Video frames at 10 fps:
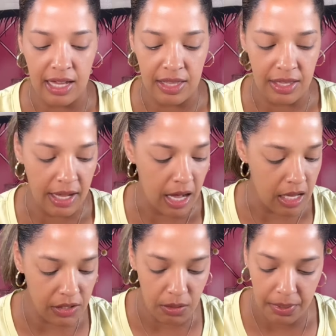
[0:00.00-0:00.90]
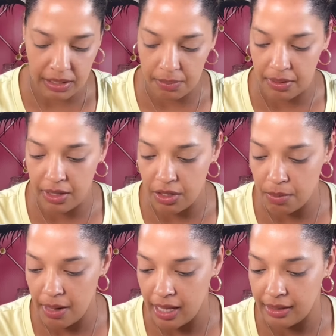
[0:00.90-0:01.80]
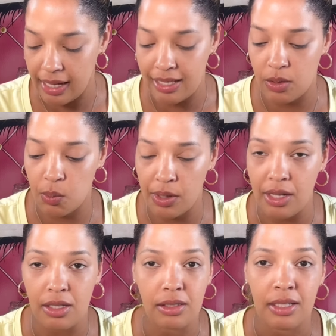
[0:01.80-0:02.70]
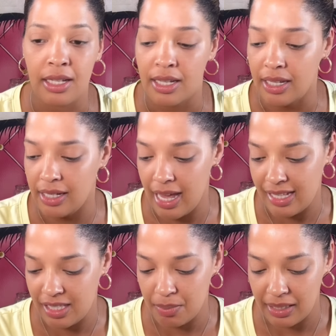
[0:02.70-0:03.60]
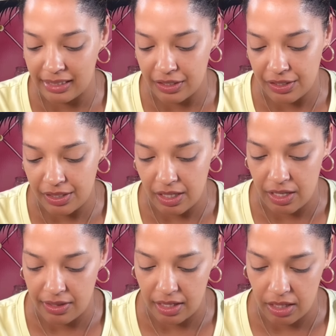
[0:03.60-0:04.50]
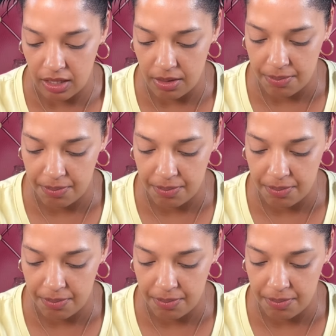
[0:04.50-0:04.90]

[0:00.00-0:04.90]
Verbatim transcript: And then I also picked up another palette as well. And it has some glitter on there.